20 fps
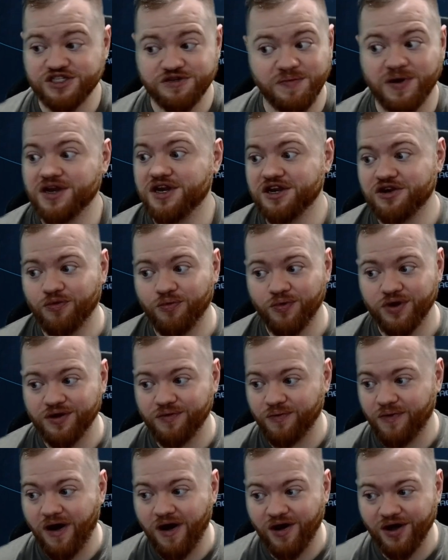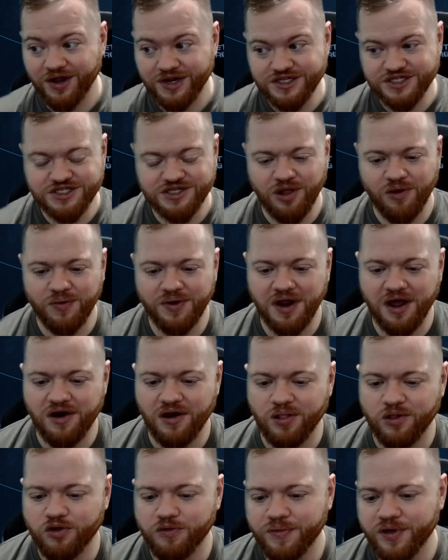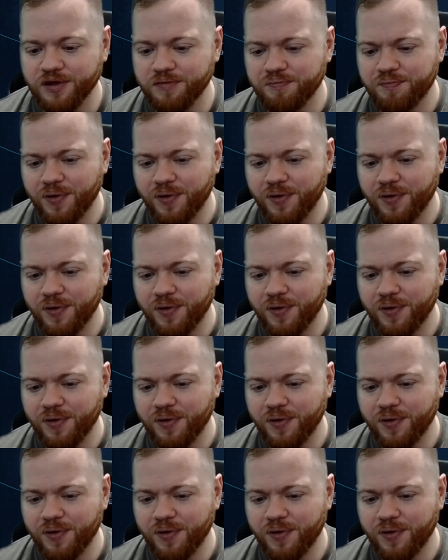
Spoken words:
You might need to rewind, slow it down a little bit.